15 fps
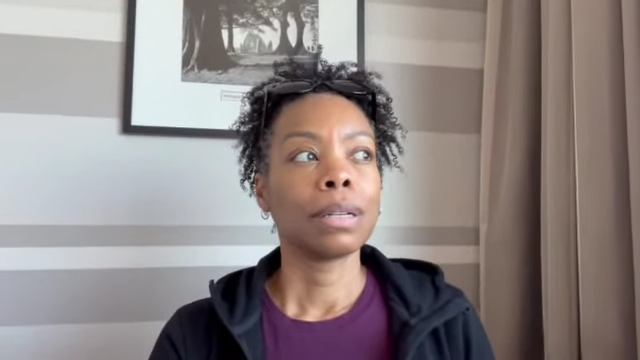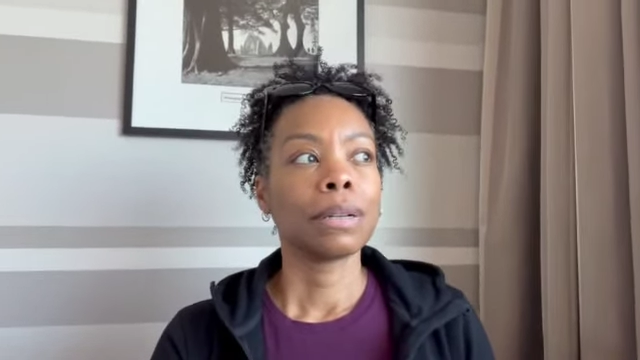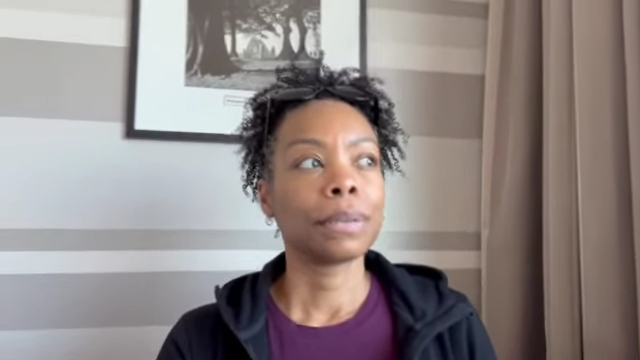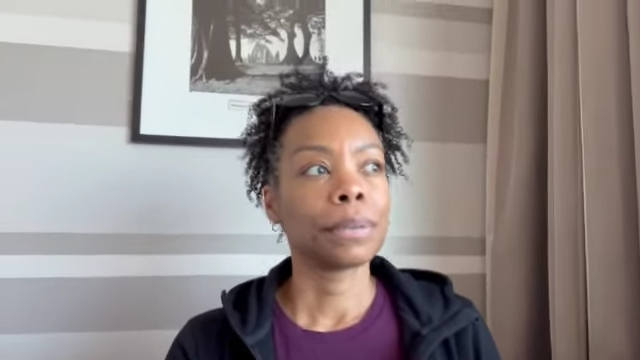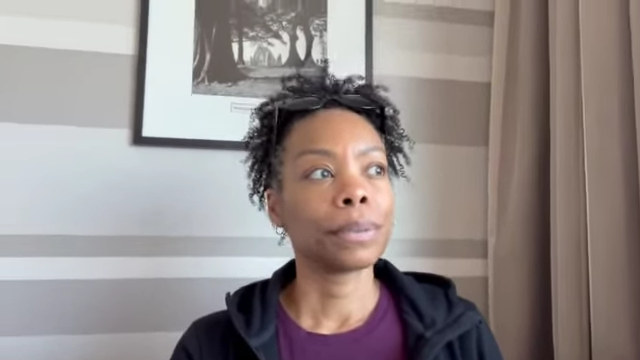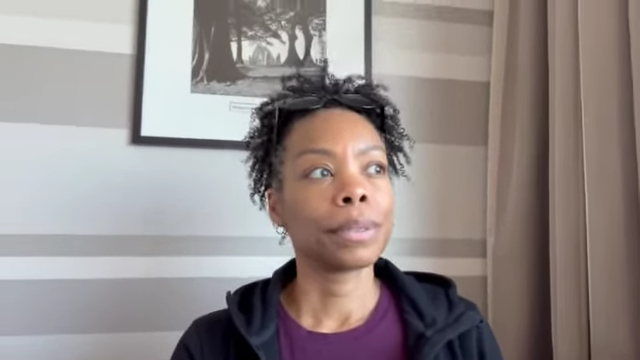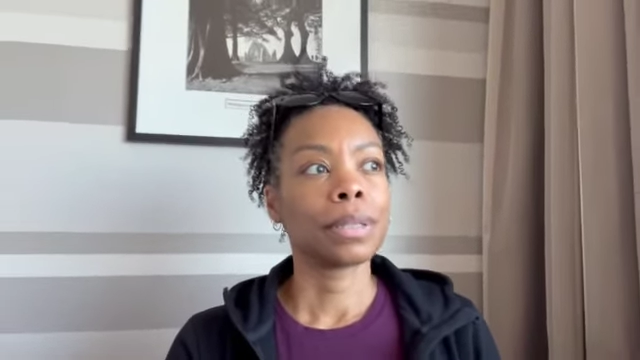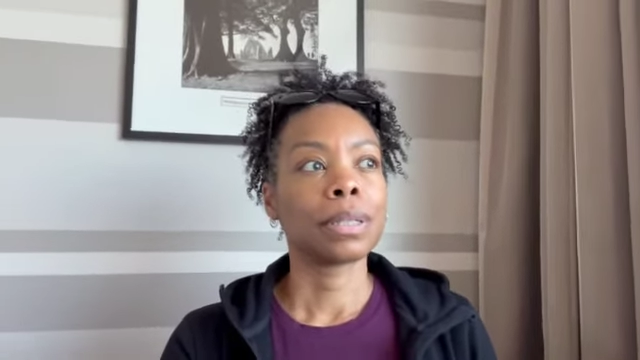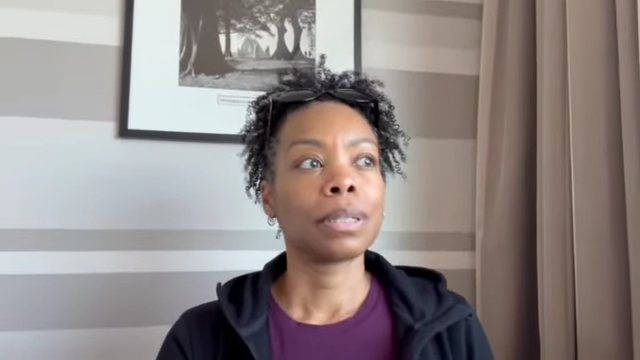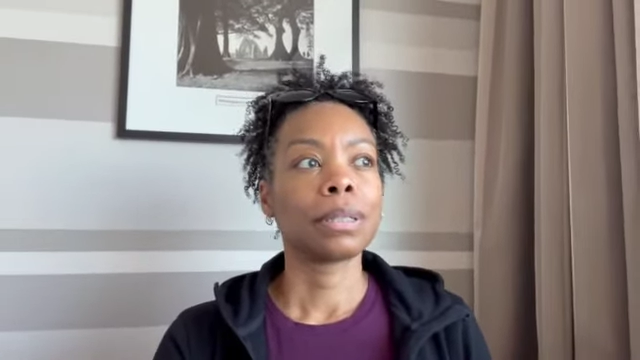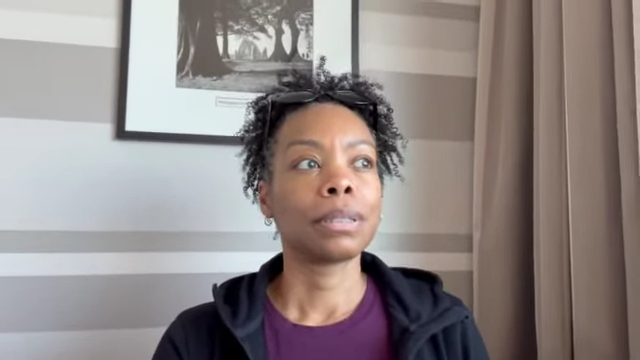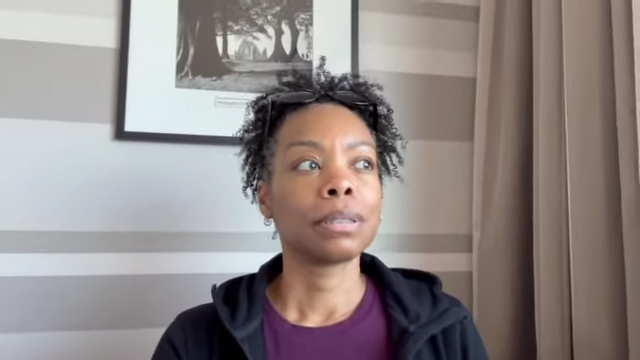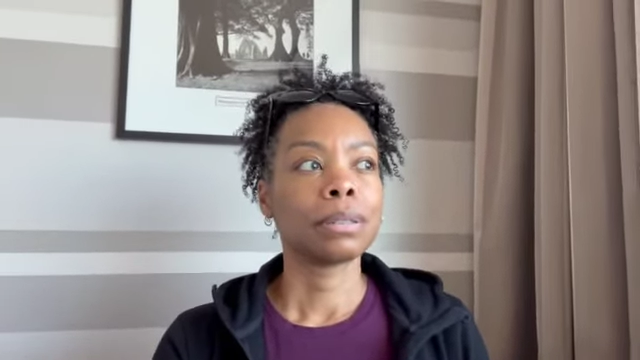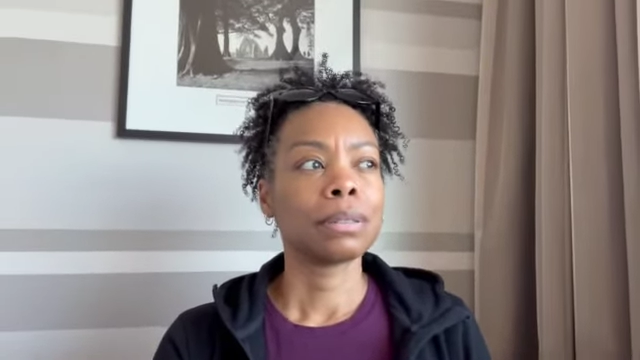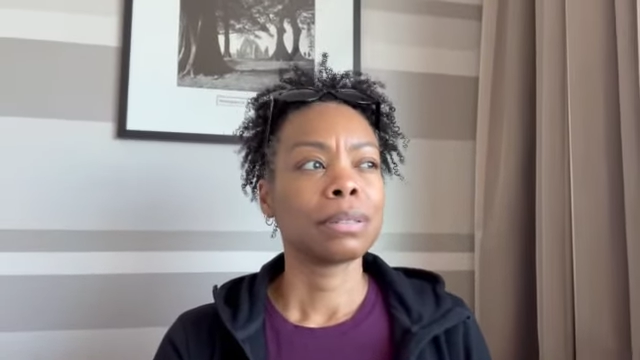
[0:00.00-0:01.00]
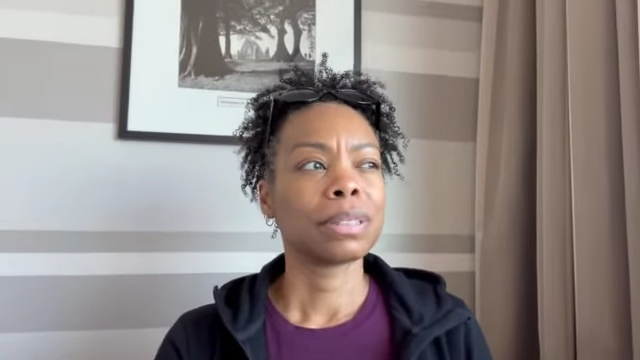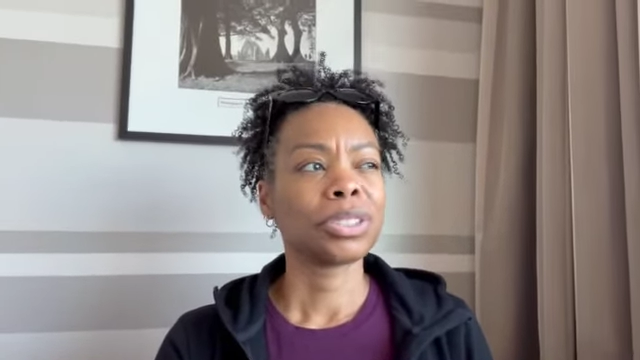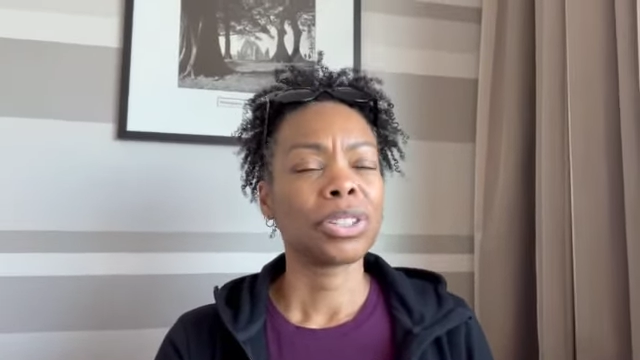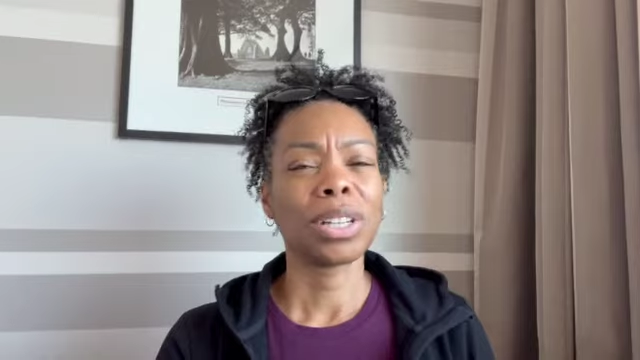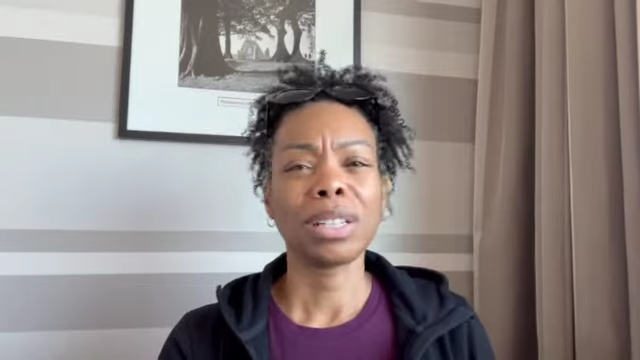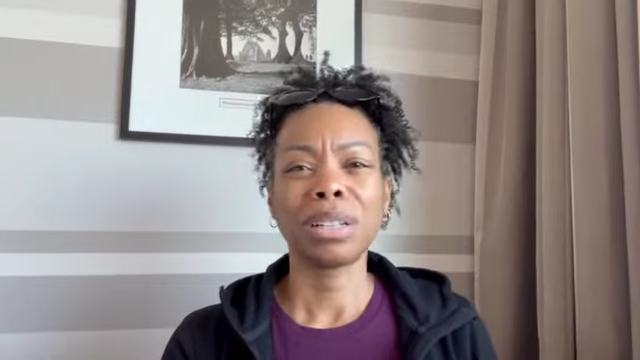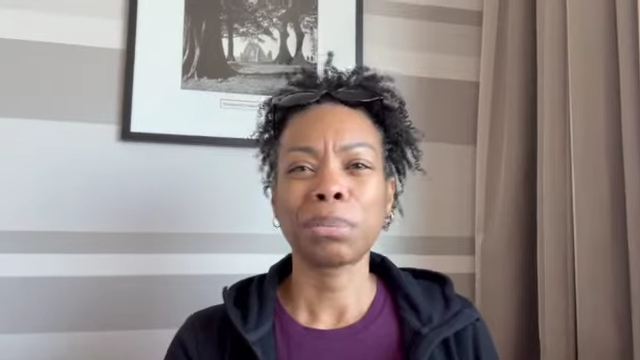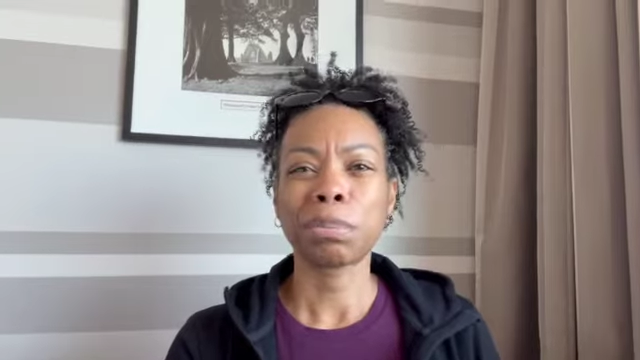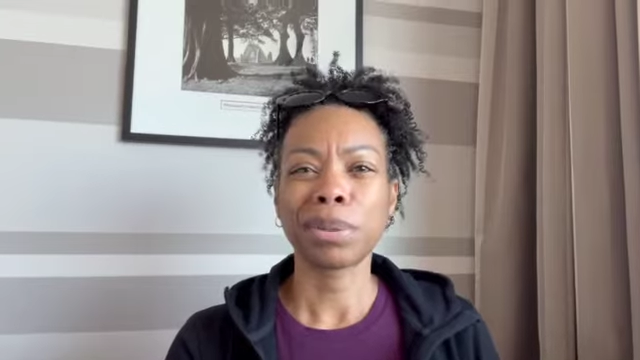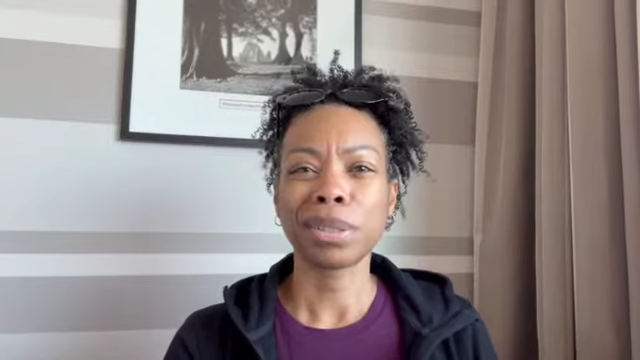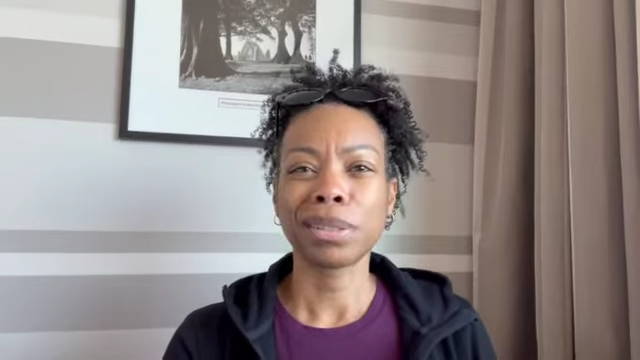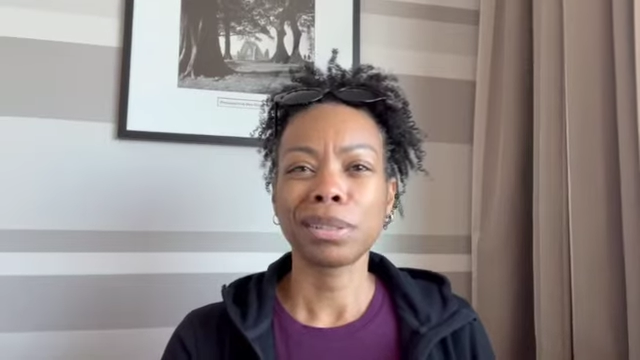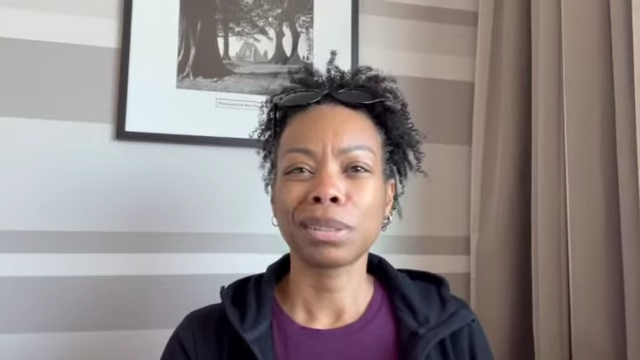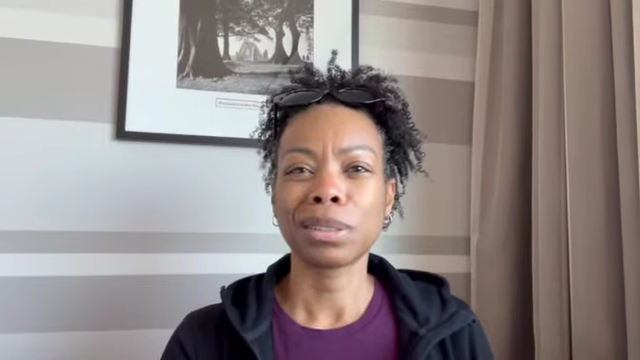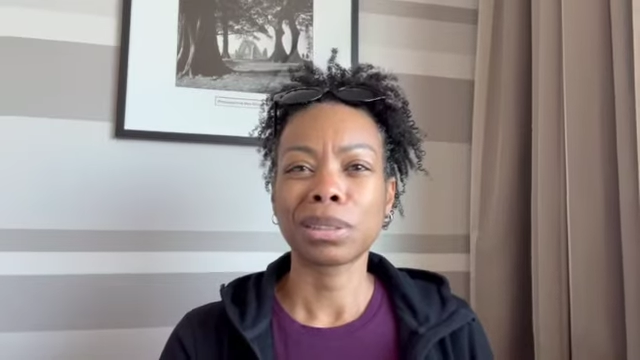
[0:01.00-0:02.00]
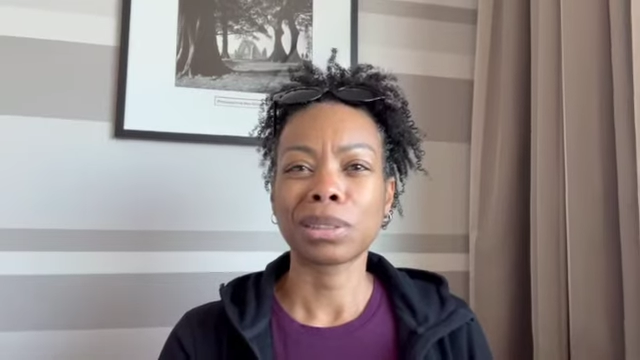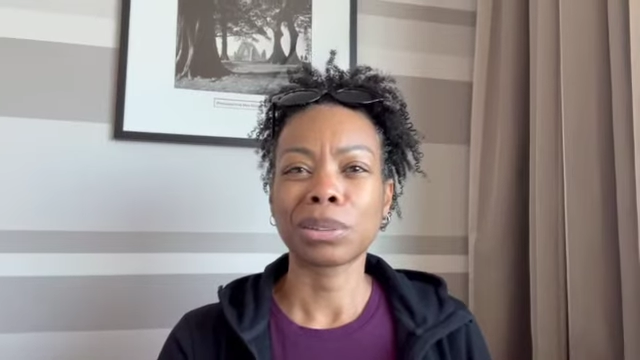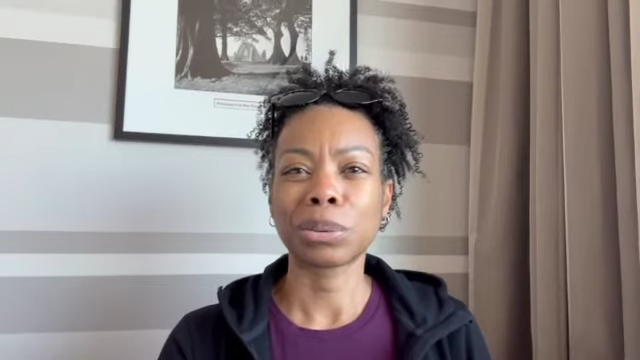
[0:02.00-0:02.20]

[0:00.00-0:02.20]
or a train and a bus